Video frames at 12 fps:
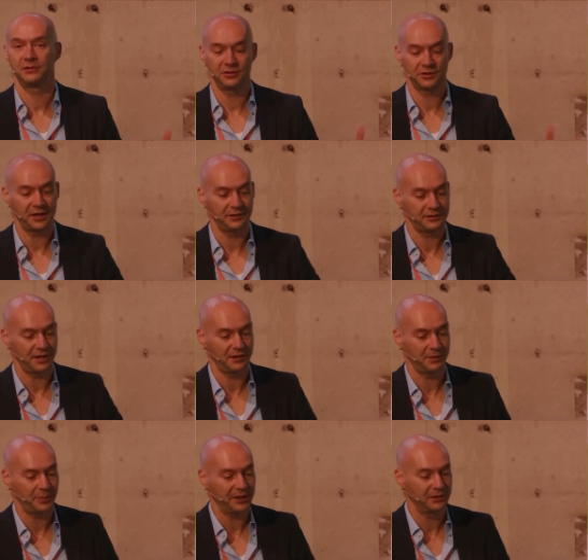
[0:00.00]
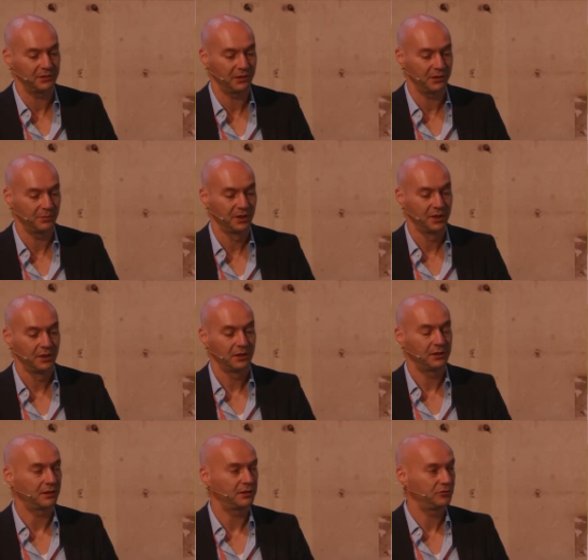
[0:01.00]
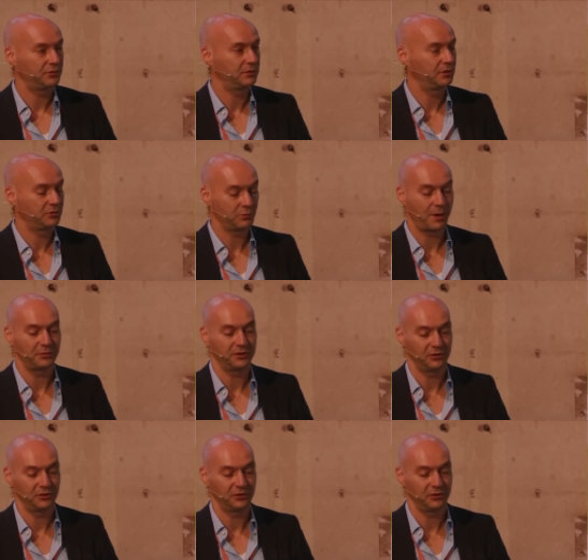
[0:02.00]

sites that depended on them got disrupted as